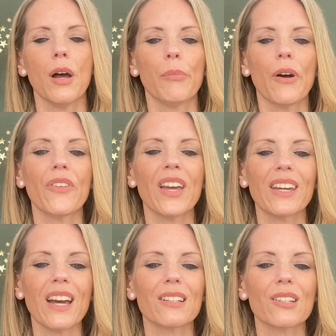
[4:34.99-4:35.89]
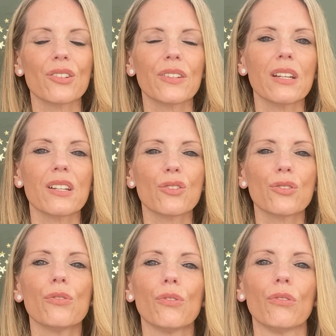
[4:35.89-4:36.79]
but they get, they're
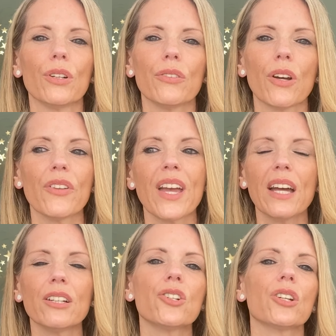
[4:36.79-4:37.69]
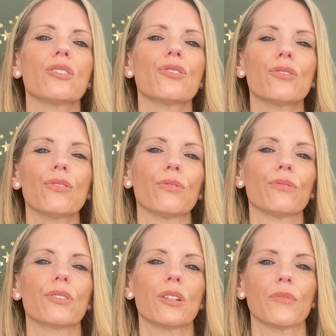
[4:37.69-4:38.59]
stalled, you know, the engine
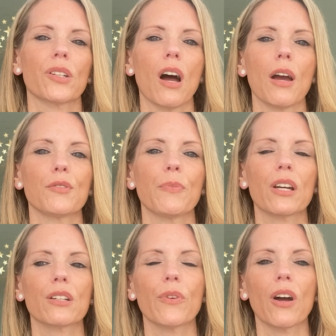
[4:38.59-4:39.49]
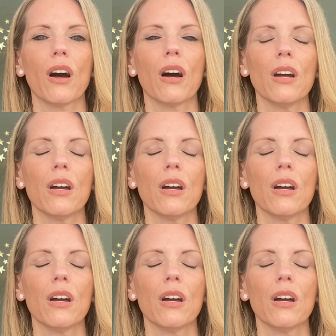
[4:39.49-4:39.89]
stalls sometimes because we are